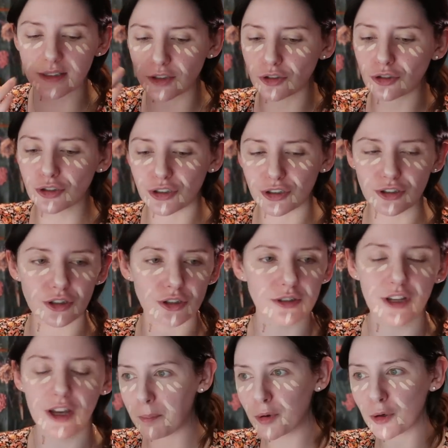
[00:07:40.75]
It's just,
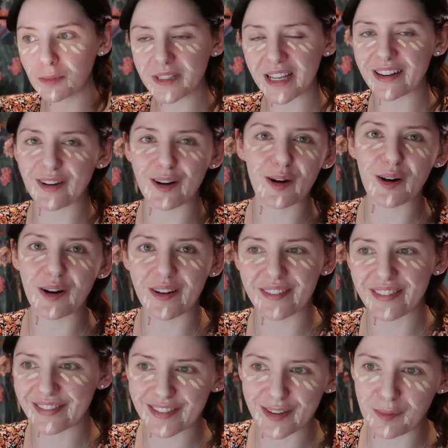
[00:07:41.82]
my boobs ain't
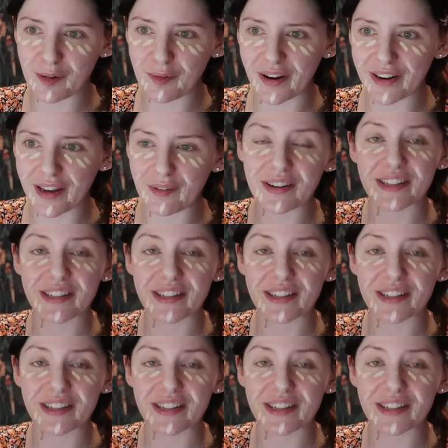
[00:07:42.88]
hot to me right now.